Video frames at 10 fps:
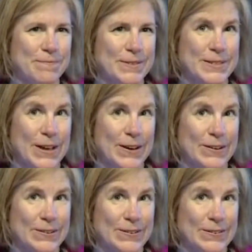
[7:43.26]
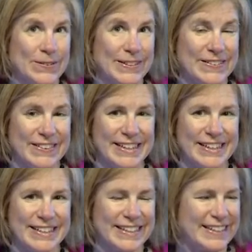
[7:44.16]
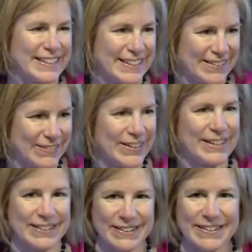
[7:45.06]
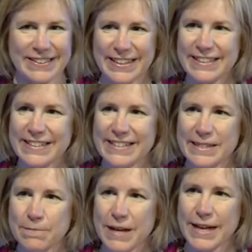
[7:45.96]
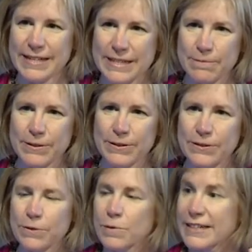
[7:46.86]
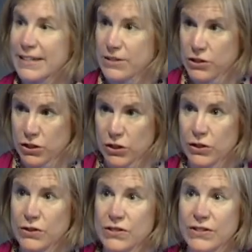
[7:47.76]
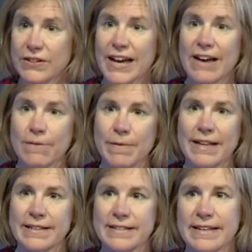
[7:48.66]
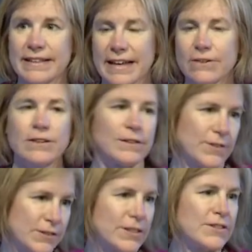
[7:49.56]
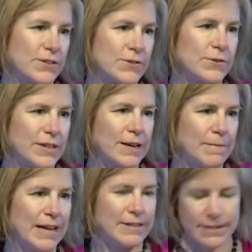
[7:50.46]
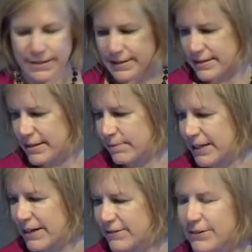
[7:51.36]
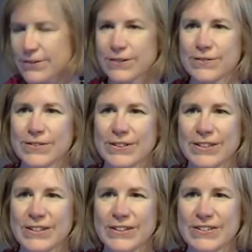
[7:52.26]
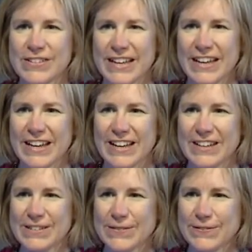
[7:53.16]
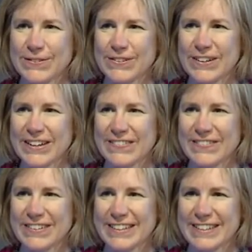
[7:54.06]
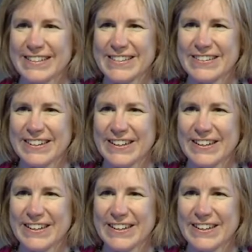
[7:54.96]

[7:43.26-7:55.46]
So do you think you think this is possible, or what concerns do you have about this? And then all of those concerns will come out. So this is something I've learned over the years is fraught with concern.